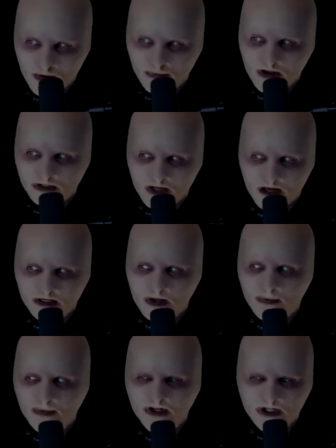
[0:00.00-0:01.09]
Places not to
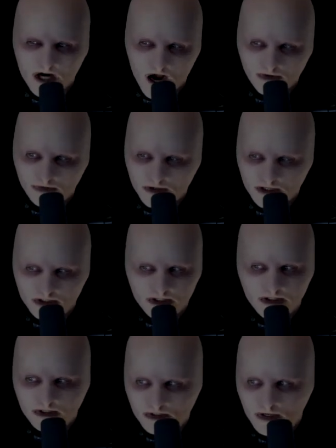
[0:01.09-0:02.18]
send one's child, for
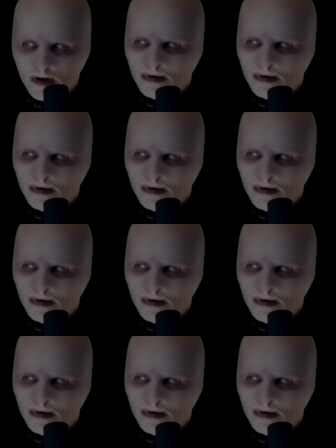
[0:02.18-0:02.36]
instance.